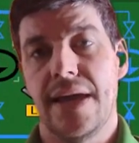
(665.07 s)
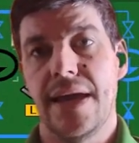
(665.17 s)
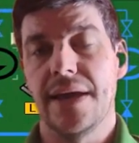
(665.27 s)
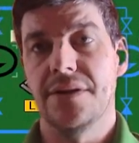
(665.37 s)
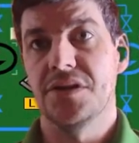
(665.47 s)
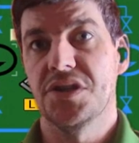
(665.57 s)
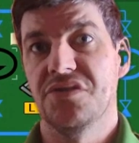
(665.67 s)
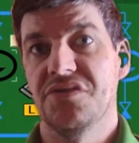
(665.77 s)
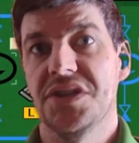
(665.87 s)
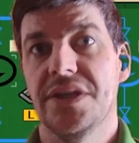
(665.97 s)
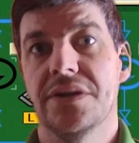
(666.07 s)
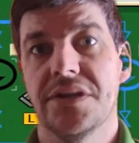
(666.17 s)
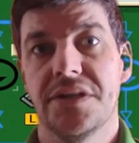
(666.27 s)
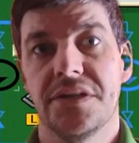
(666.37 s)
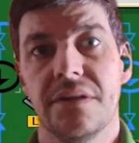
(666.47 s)
and our service air
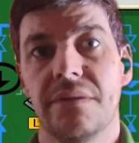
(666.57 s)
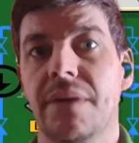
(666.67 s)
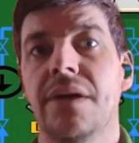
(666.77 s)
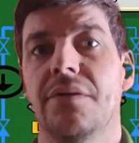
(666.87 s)
system